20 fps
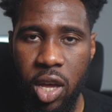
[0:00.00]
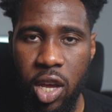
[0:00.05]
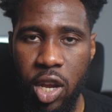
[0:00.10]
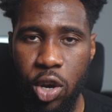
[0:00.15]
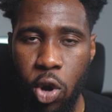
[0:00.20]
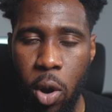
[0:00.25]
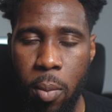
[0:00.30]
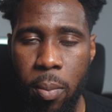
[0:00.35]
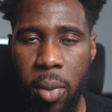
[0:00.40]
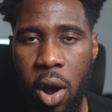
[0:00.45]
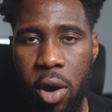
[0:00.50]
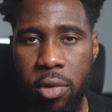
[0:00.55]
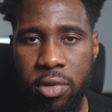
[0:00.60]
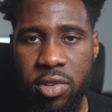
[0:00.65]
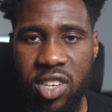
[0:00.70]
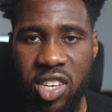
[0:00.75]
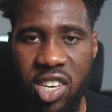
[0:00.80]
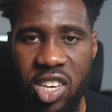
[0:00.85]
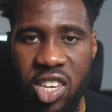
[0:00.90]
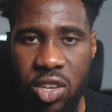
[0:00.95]
a number of
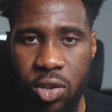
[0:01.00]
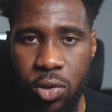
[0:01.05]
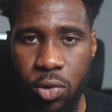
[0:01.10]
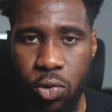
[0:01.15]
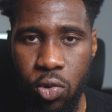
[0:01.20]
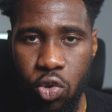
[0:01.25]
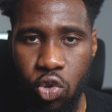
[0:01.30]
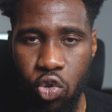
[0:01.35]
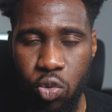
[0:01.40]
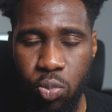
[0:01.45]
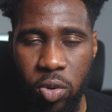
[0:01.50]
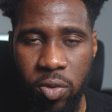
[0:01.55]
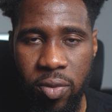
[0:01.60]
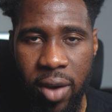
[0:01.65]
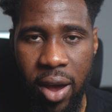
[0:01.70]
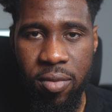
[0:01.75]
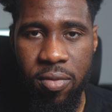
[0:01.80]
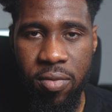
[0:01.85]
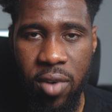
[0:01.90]
skills to provide